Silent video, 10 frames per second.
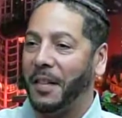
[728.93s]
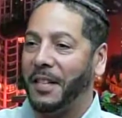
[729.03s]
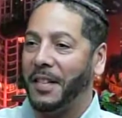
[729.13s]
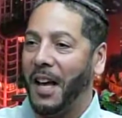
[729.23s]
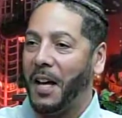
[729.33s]

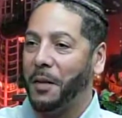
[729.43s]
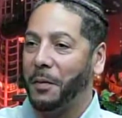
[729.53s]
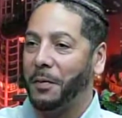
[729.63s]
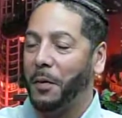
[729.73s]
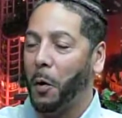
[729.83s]
it's kind
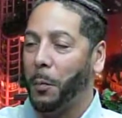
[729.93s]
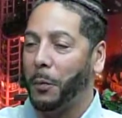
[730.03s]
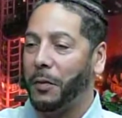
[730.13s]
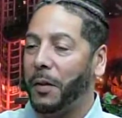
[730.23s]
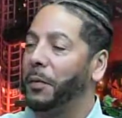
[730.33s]
of
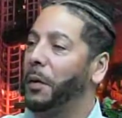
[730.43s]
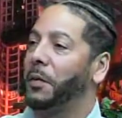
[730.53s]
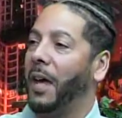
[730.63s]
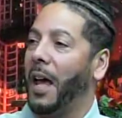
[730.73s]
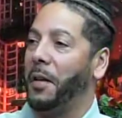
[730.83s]
almost difficult
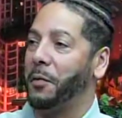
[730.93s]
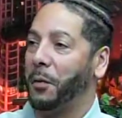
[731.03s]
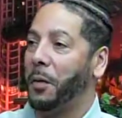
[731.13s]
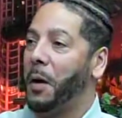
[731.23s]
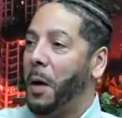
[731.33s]
to
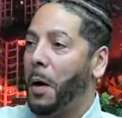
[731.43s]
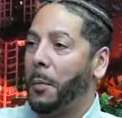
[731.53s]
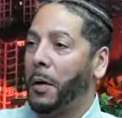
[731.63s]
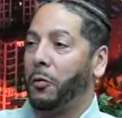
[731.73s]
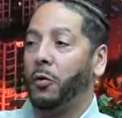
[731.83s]
answer
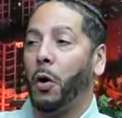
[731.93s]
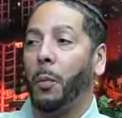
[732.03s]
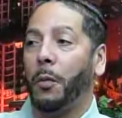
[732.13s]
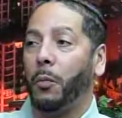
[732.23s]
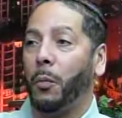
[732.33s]
because you
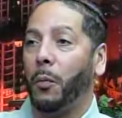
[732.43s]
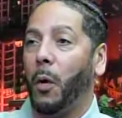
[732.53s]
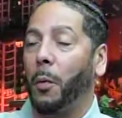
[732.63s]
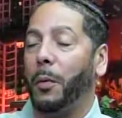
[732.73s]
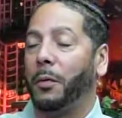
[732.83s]

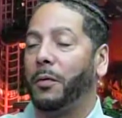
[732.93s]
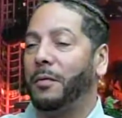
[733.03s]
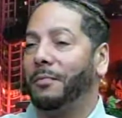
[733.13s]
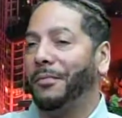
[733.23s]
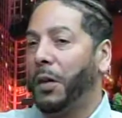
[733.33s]
almost,
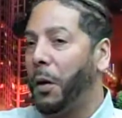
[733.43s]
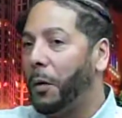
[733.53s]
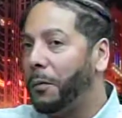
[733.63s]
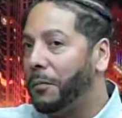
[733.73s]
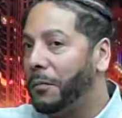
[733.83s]
you know,